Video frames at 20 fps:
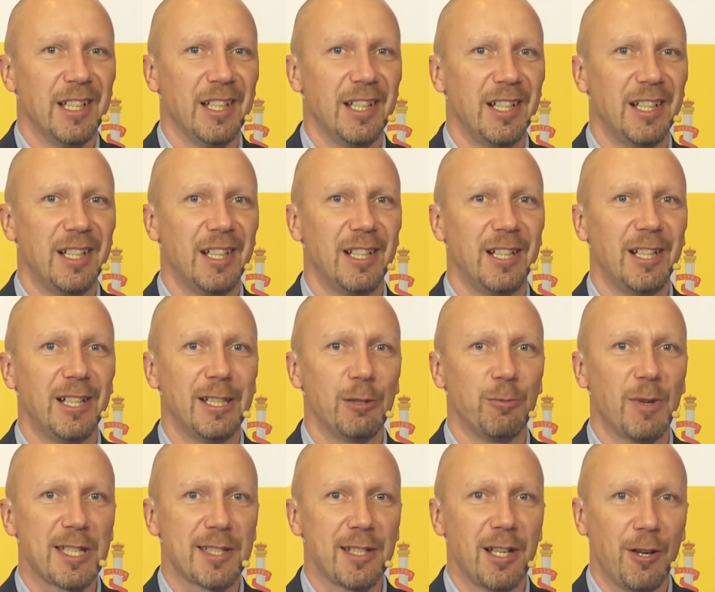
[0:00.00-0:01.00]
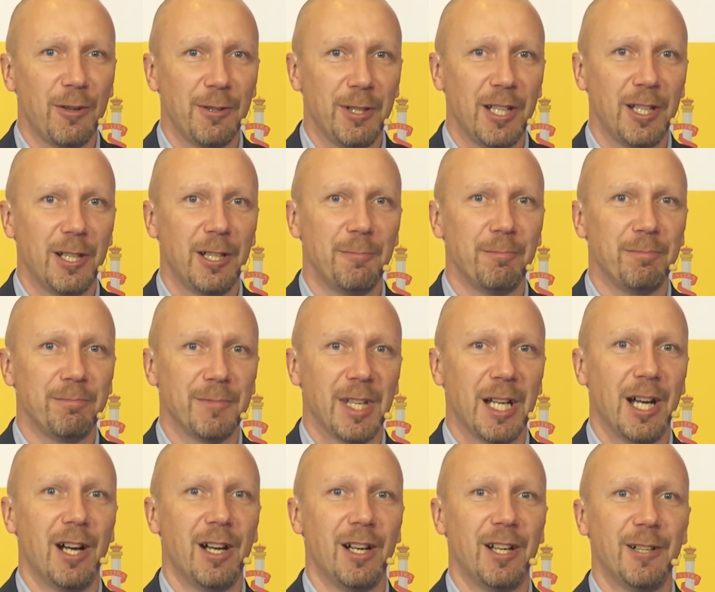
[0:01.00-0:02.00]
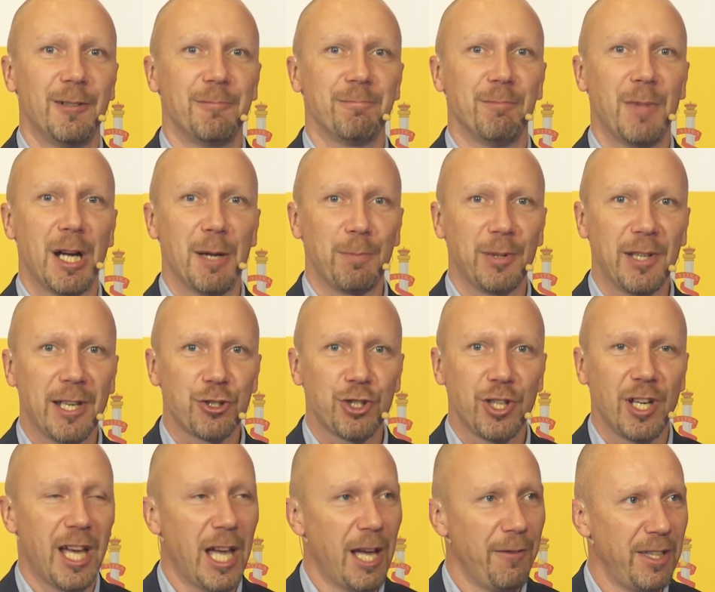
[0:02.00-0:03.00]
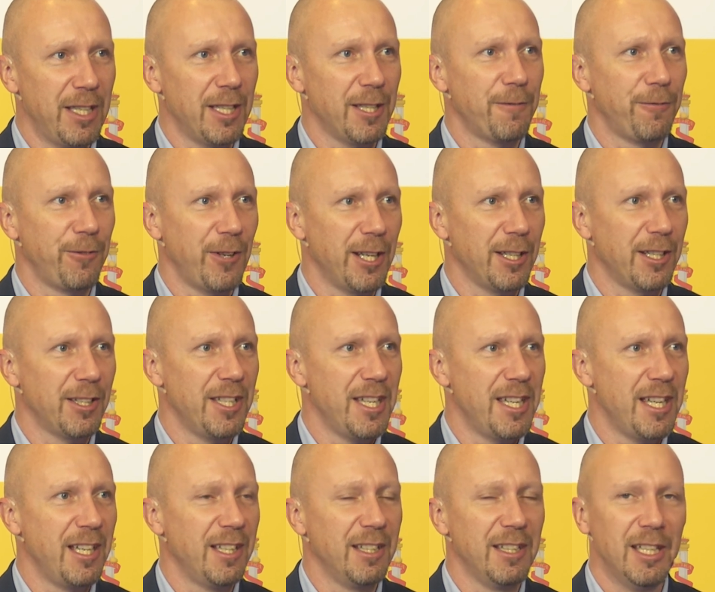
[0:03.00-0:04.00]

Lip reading: It was my pleasure having Frank here,